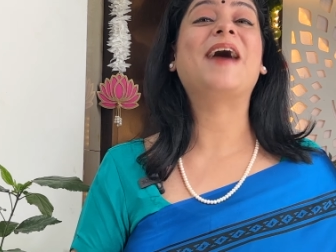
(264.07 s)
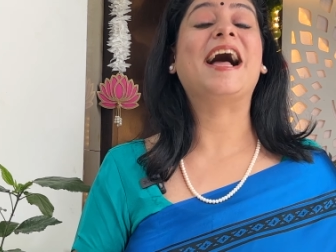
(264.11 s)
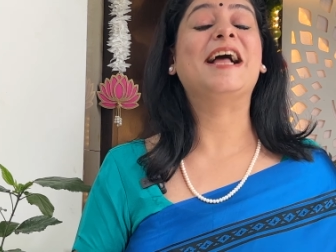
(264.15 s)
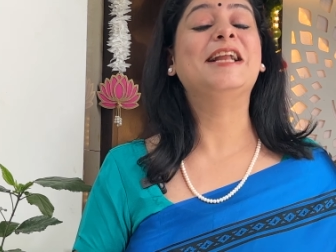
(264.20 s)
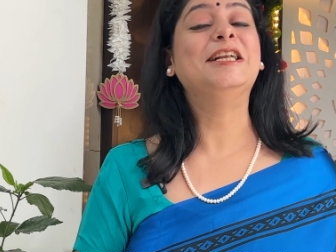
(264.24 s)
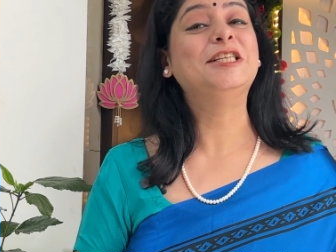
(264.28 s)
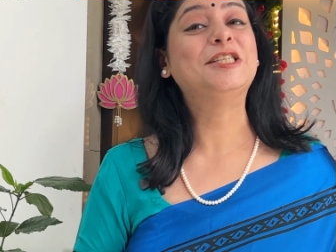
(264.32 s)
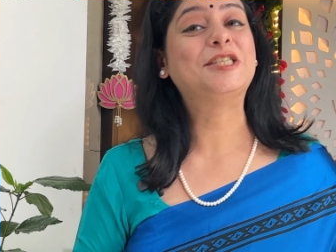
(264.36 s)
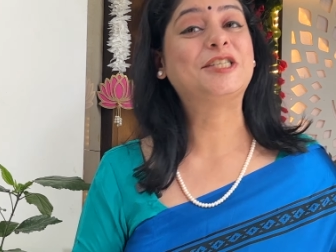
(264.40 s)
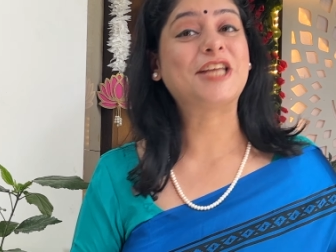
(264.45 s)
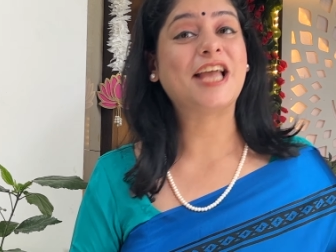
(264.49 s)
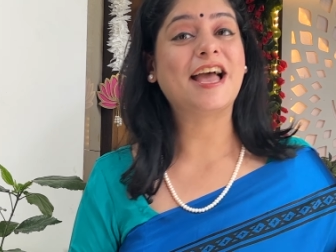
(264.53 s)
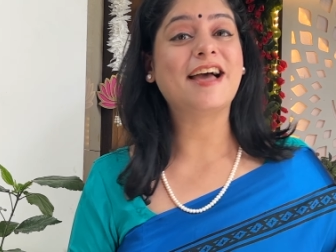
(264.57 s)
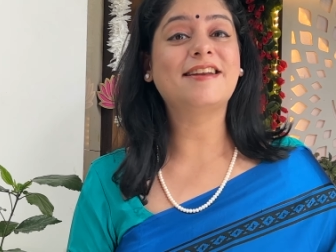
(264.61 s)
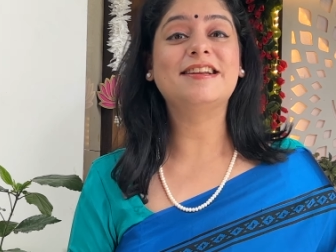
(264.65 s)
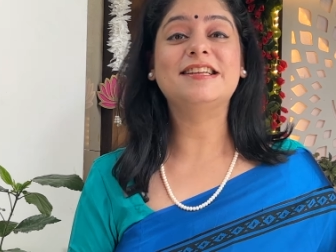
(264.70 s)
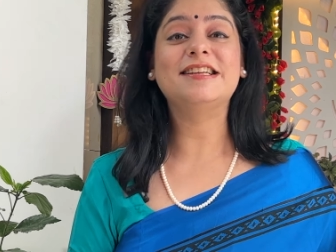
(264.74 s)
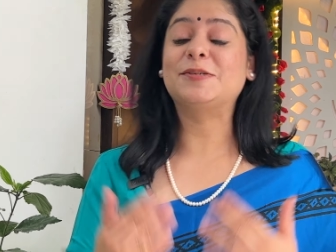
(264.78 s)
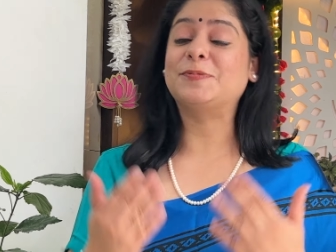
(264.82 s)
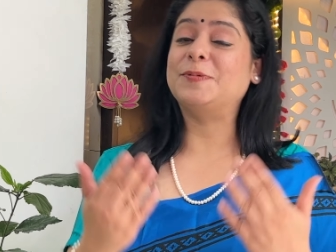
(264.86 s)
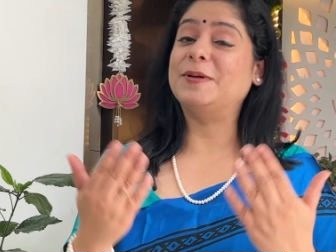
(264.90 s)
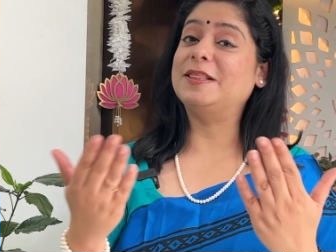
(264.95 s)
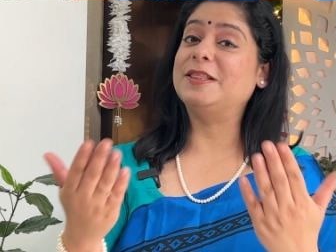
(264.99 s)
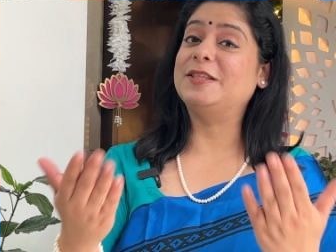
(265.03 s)
and share
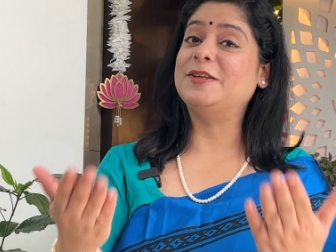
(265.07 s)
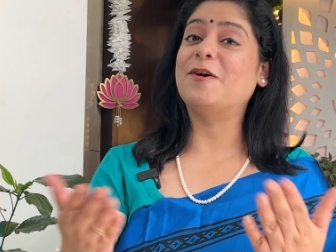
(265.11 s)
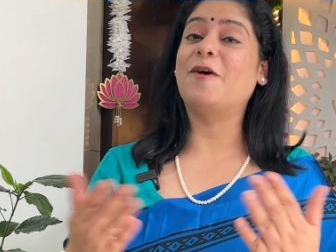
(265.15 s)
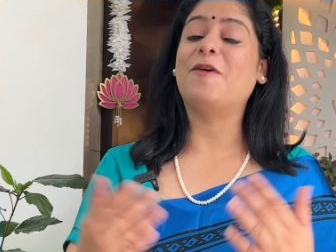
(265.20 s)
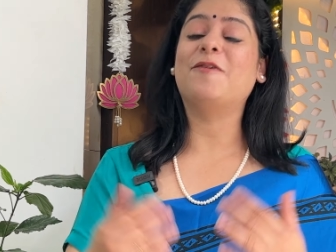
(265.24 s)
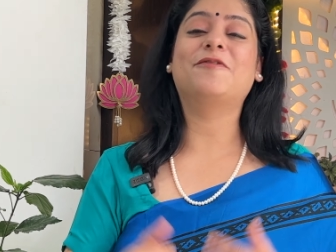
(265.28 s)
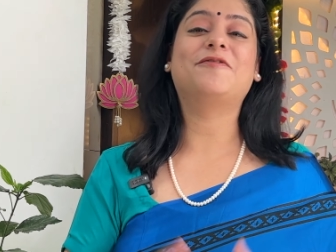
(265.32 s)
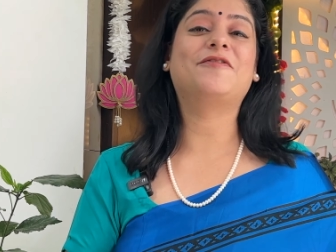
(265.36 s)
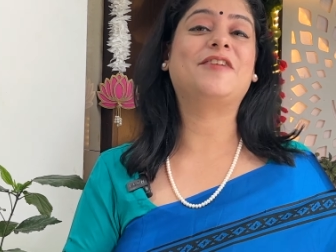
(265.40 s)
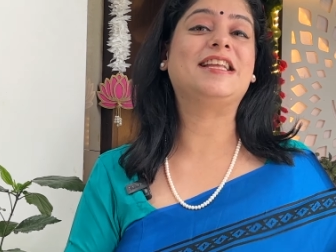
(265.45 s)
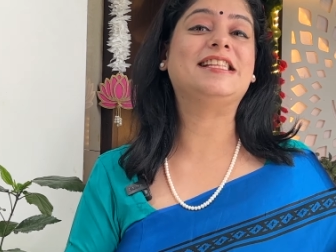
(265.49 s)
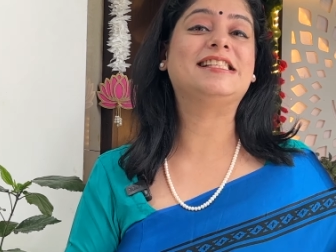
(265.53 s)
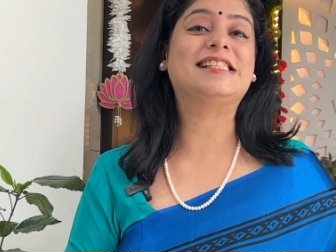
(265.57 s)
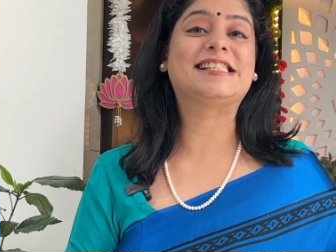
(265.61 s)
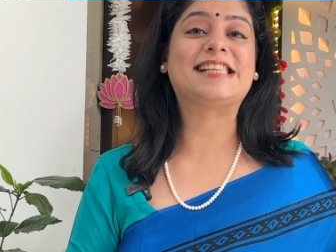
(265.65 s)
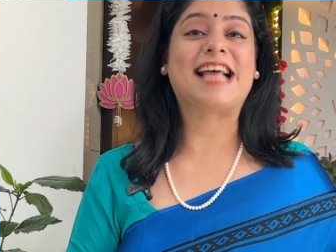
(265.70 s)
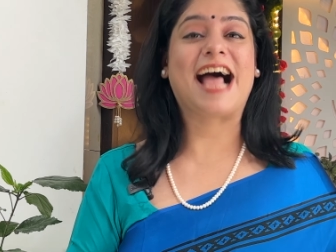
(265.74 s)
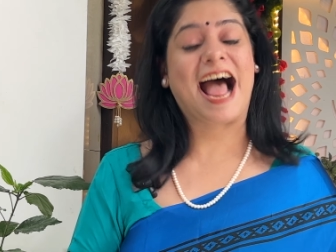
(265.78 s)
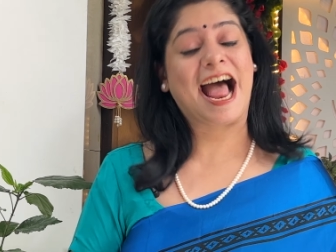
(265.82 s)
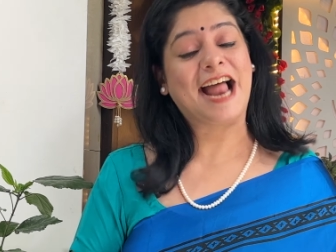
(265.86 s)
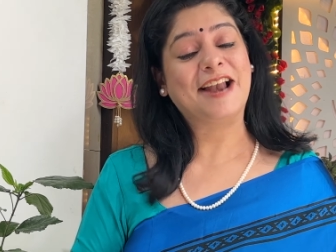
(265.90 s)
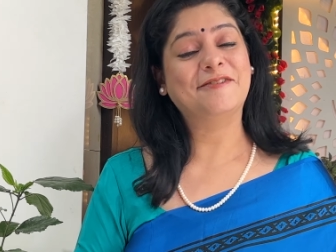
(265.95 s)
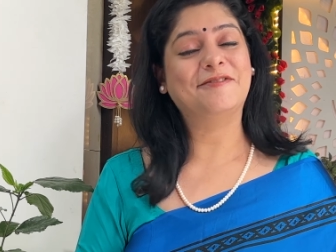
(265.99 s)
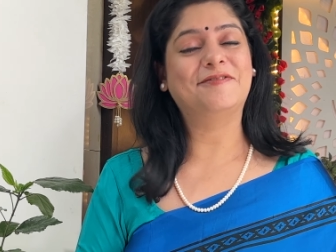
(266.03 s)
it with your friends
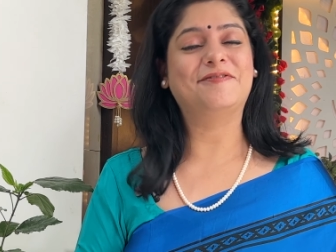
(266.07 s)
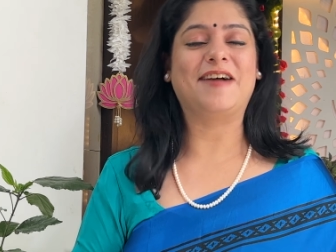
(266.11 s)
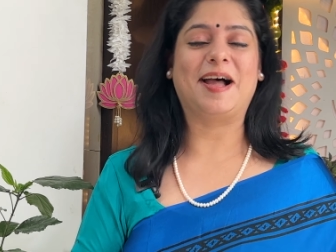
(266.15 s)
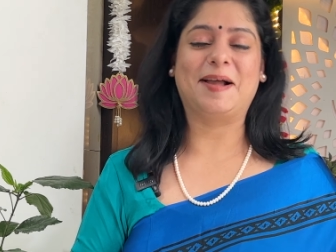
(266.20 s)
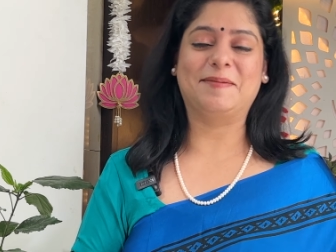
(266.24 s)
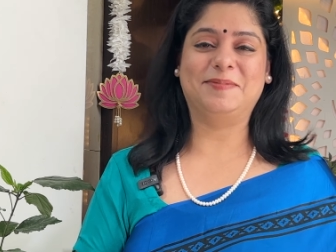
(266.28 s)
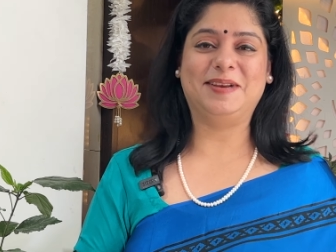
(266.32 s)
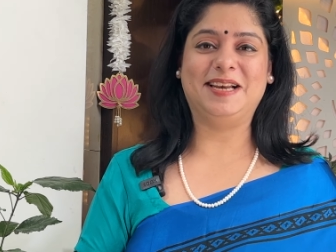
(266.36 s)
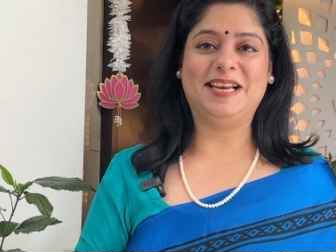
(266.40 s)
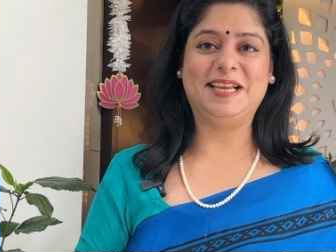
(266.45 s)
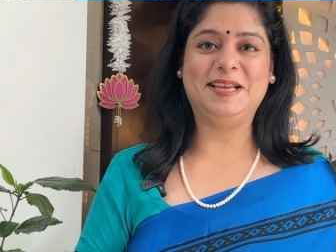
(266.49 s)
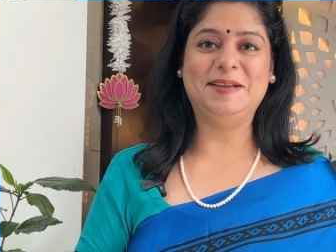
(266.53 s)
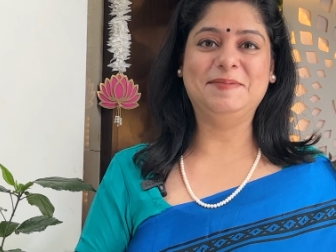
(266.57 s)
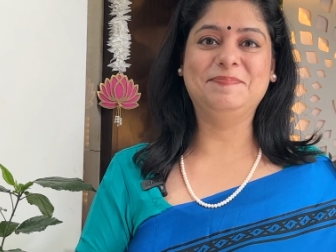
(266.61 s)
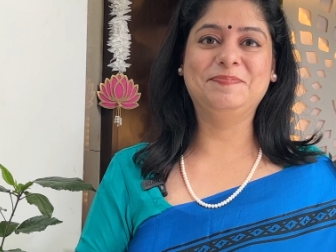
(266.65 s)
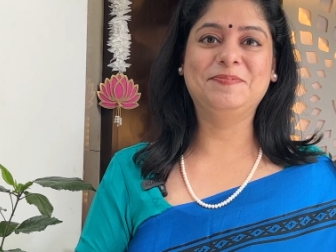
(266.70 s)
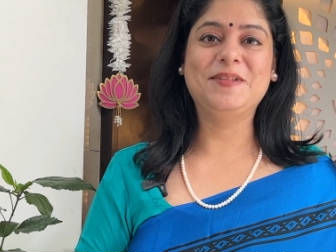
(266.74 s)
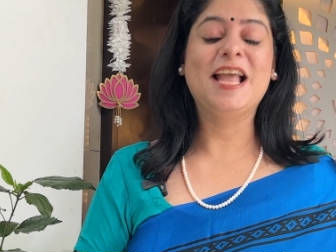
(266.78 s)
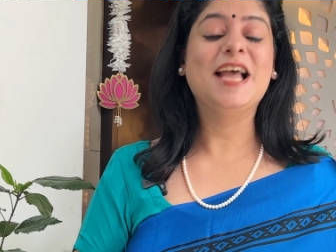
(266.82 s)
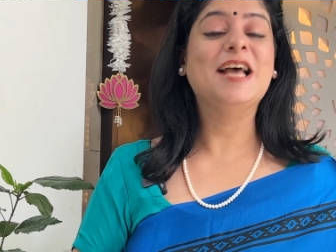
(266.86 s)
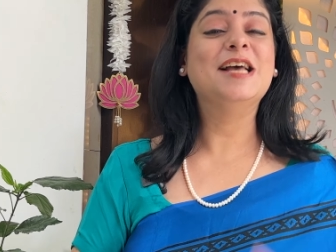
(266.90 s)
and family.